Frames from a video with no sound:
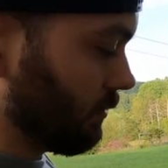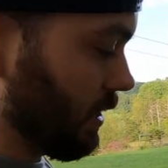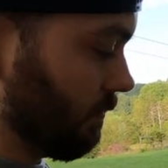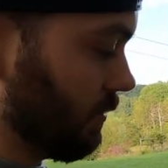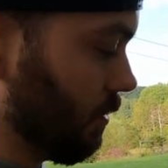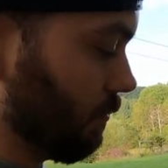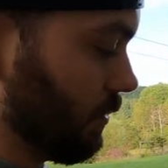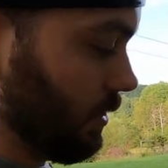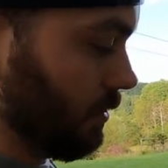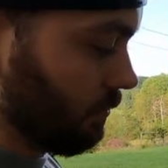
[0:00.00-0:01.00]
I have no
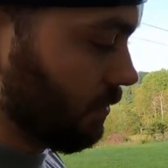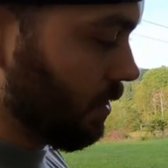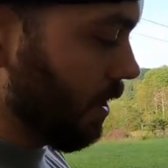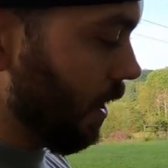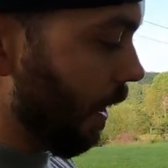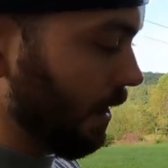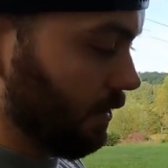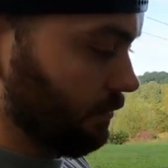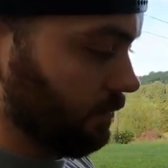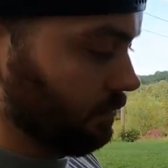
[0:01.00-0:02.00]
fear of